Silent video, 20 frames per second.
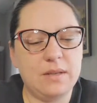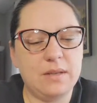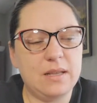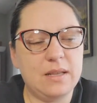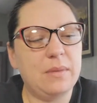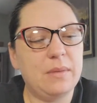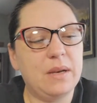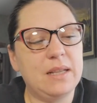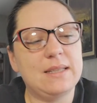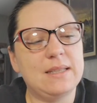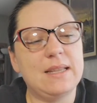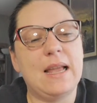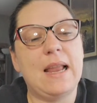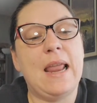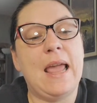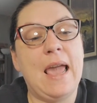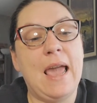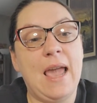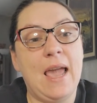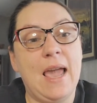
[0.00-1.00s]
somebody said,
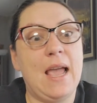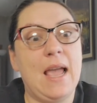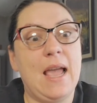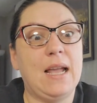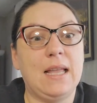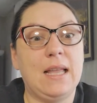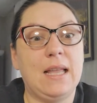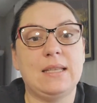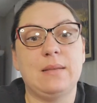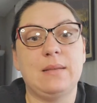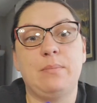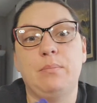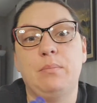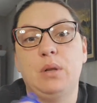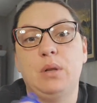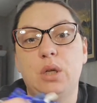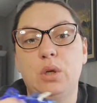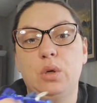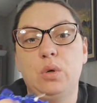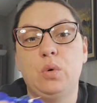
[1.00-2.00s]
hey, get some
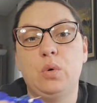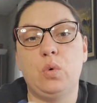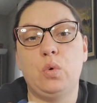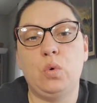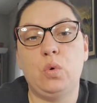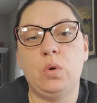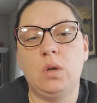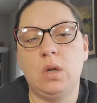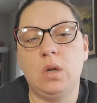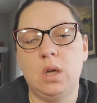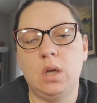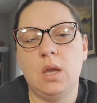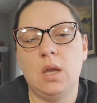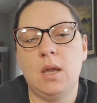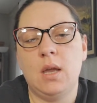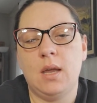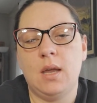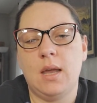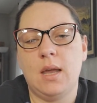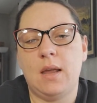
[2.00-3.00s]
blue
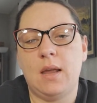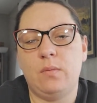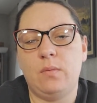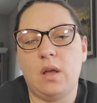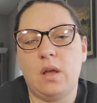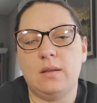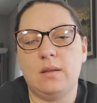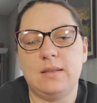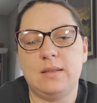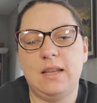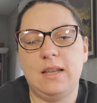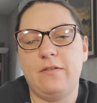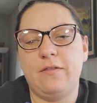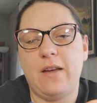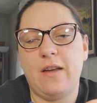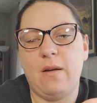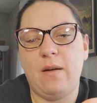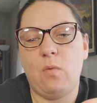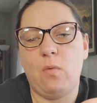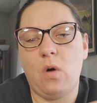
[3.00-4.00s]
and I'll see if
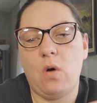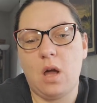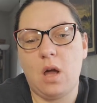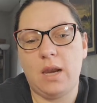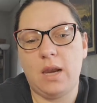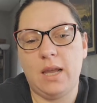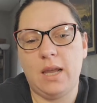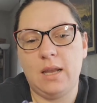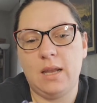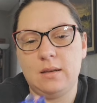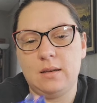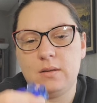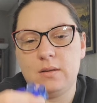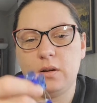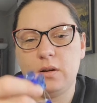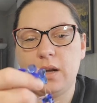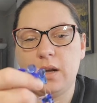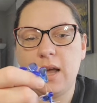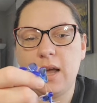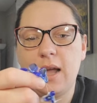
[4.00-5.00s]
I want it.
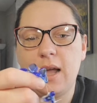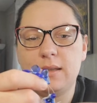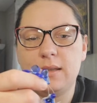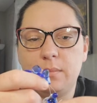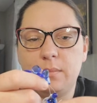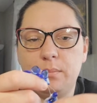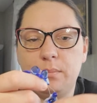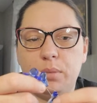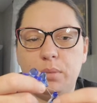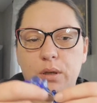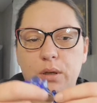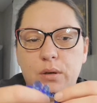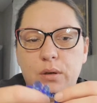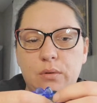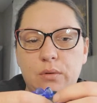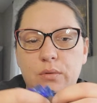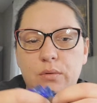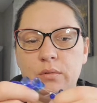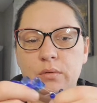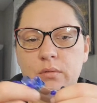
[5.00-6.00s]
So I got some
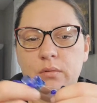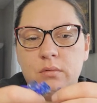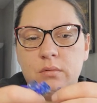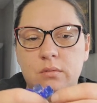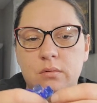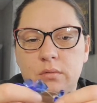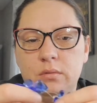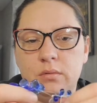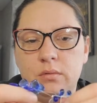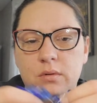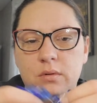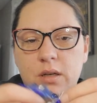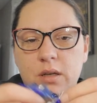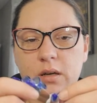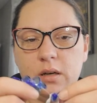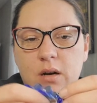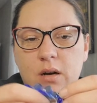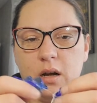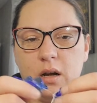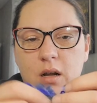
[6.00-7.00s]
blue.
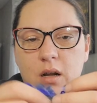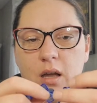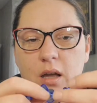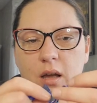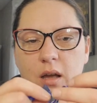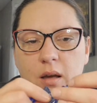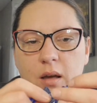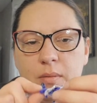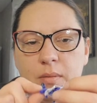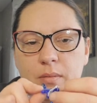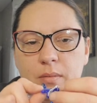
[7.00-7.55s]
They're hung up.